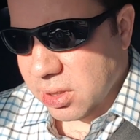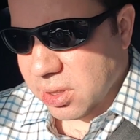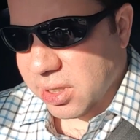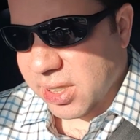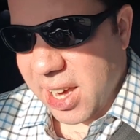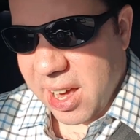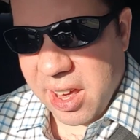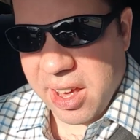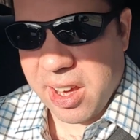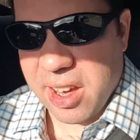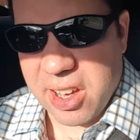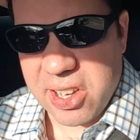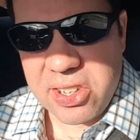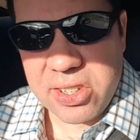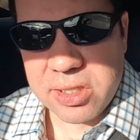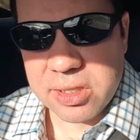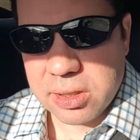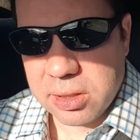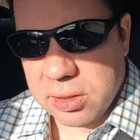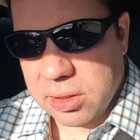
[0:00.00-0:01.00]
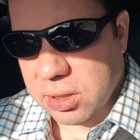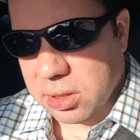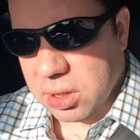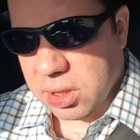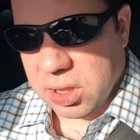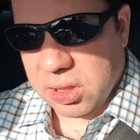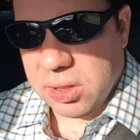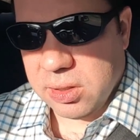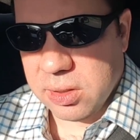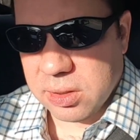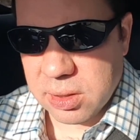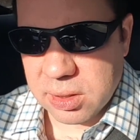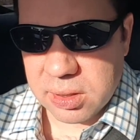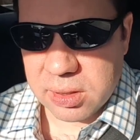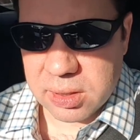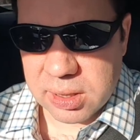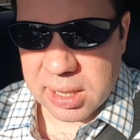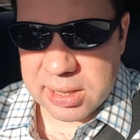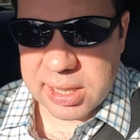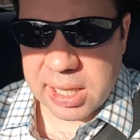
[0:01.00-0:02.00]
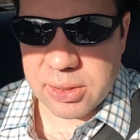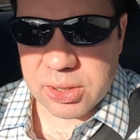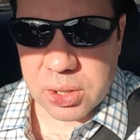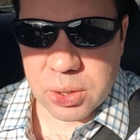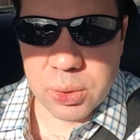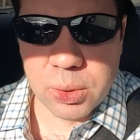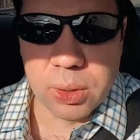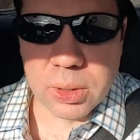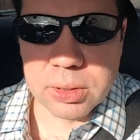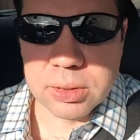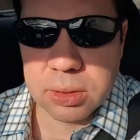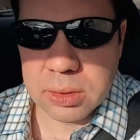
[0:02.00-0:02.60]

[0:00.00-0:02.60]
Yeah, that sounds cool.